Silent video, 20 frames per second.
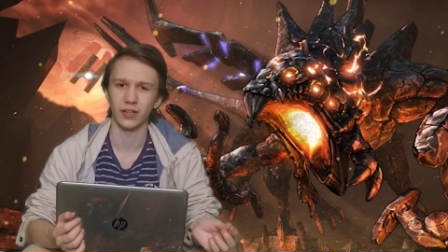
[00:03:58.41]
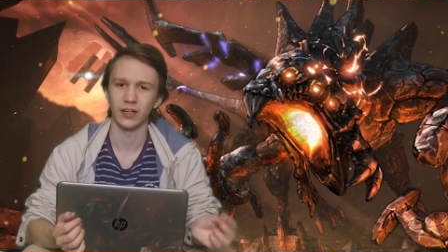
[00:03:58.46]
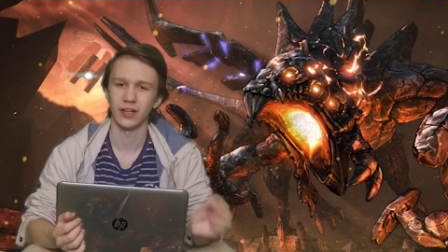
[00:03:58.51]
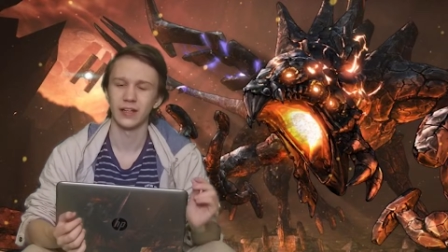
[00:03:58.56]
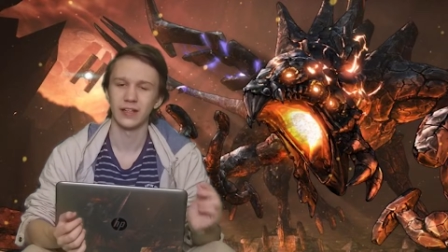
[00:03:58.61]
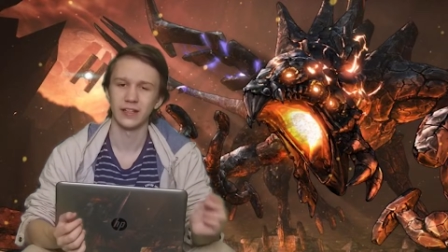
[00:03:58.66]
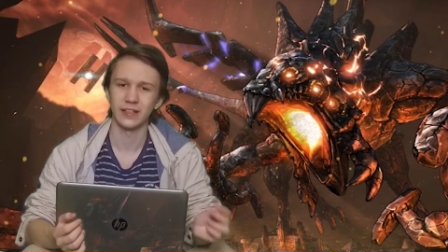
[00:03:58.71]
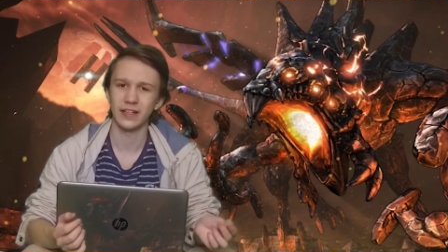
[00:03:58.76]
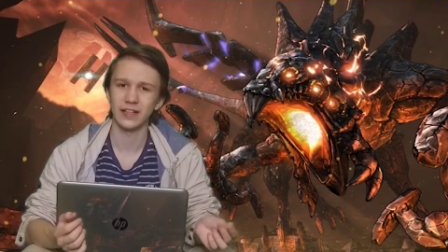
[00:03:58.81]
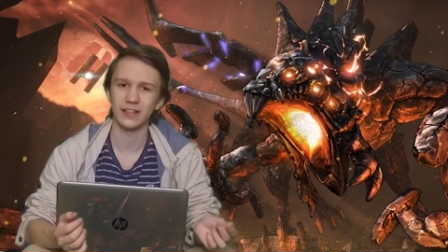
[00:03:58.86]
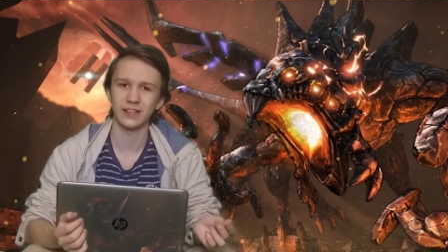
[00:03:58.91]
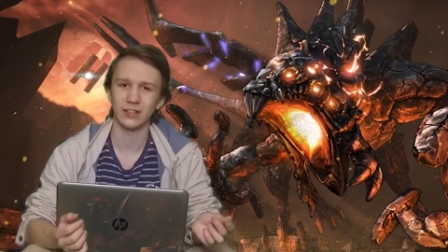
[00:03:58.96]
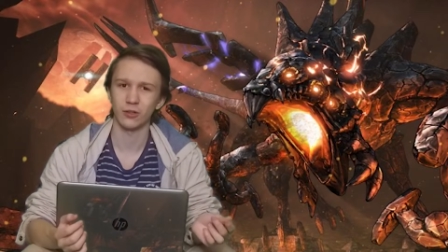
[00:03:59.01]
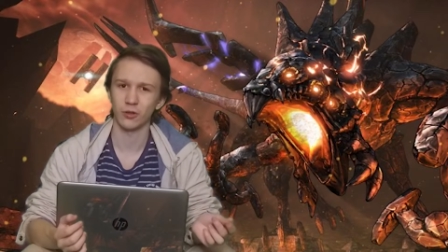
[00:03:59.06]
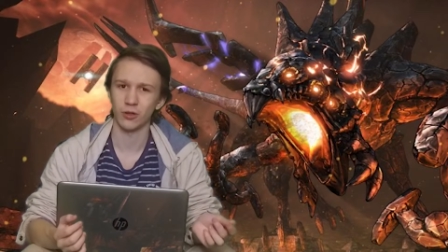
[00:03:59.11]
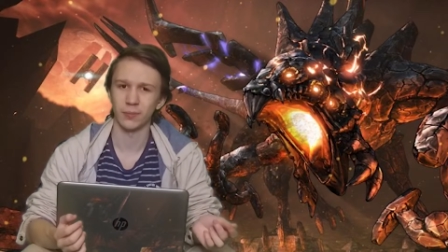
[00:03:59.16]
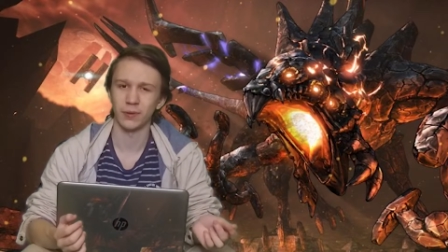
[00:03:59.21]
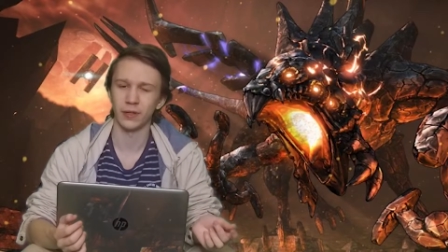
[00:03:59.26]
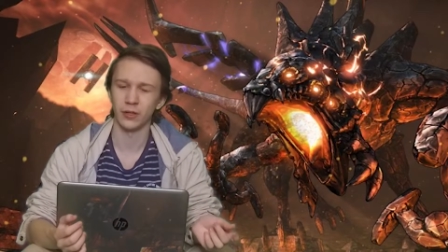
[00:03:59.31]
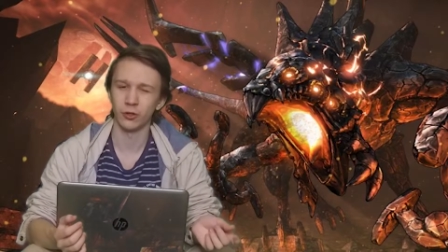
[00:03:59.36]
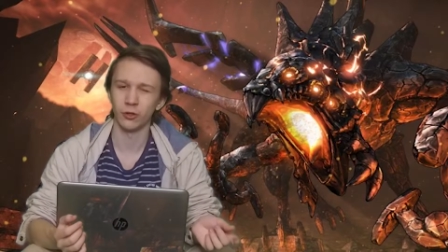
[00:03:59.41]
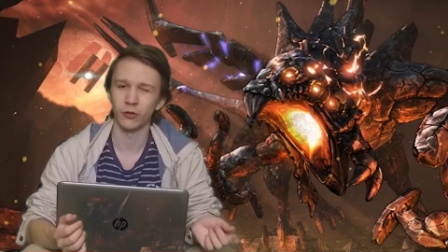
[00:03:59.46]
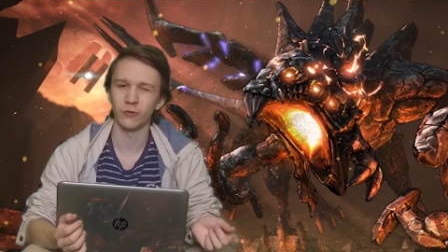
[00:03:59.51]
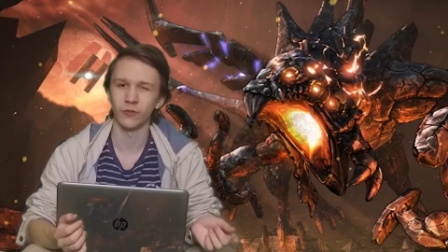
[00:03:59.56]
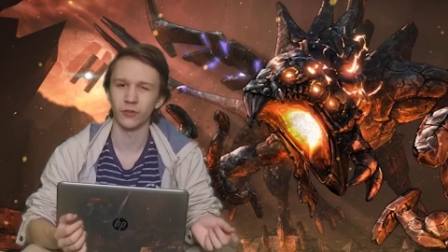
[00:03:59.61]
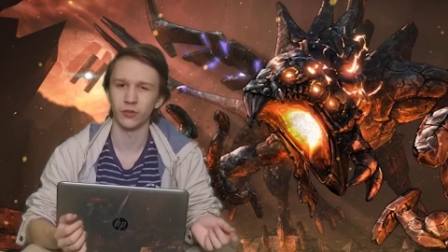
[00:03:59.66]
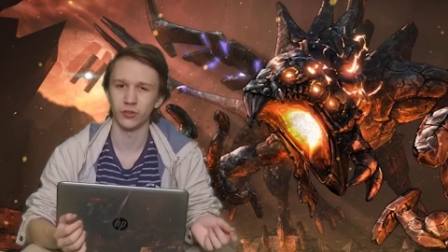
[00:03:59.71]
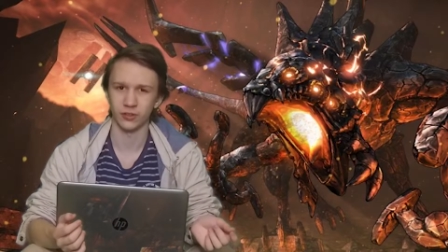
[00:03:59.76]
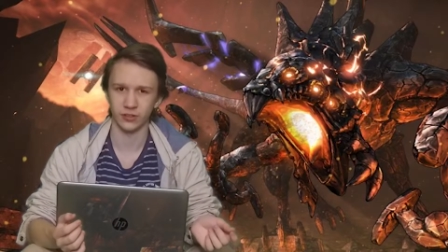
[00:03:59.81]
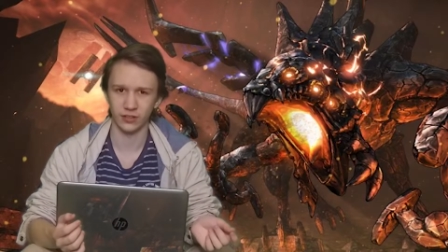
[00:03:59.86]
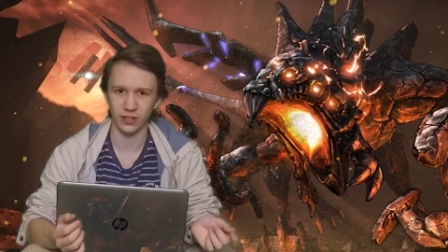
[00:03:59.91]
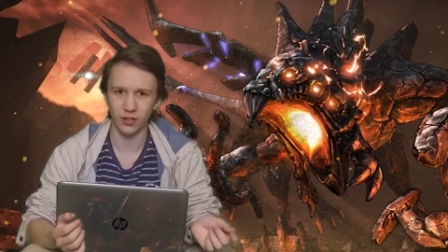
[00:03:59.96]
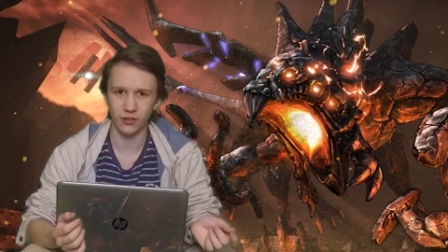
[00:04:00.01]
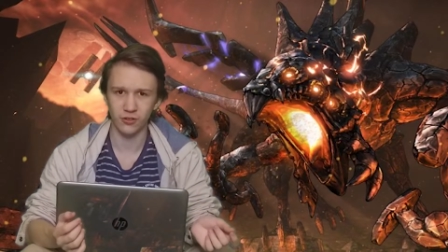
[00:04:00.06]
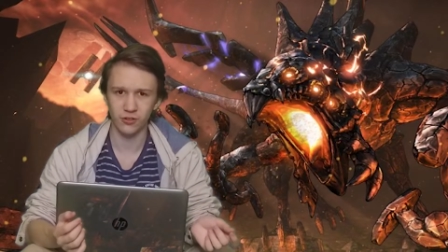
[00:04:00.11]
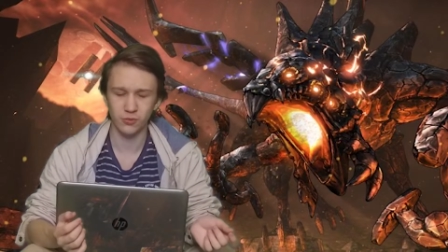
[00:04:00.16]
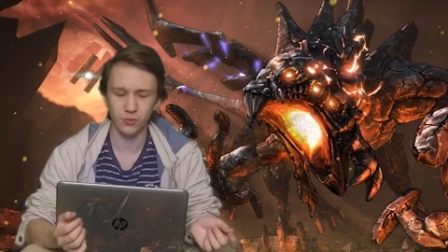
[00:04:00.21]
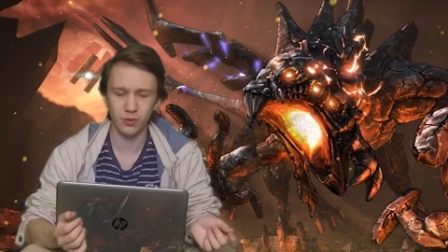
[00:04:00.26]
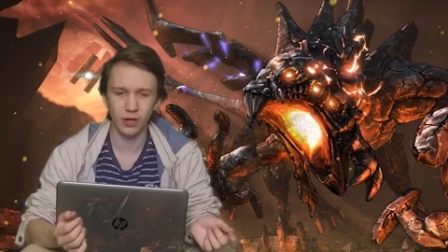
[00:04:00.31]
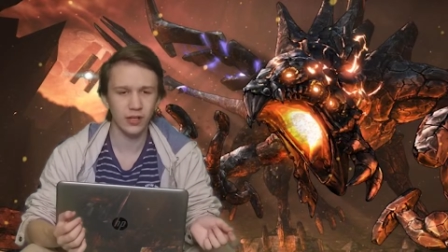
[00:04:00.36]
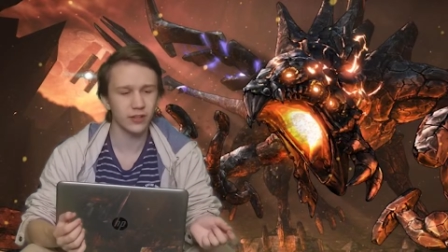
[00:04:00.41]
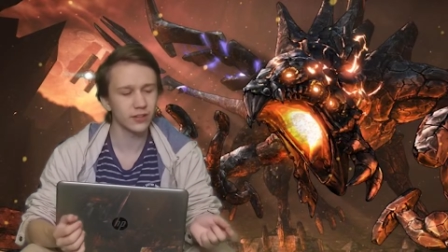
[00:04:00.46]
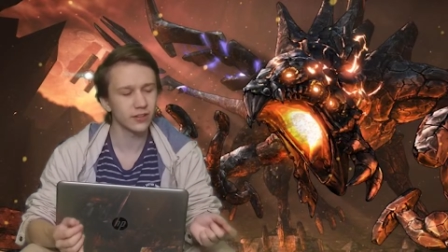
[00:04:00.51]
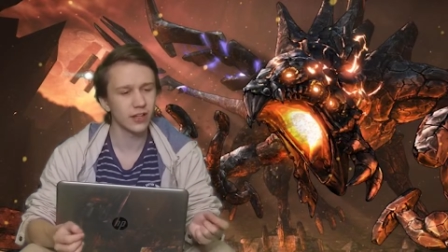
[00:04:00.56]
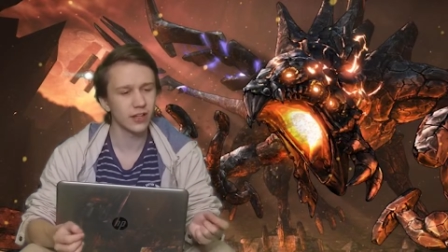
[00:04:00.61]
Yes, that would have been good for nostalgia wise,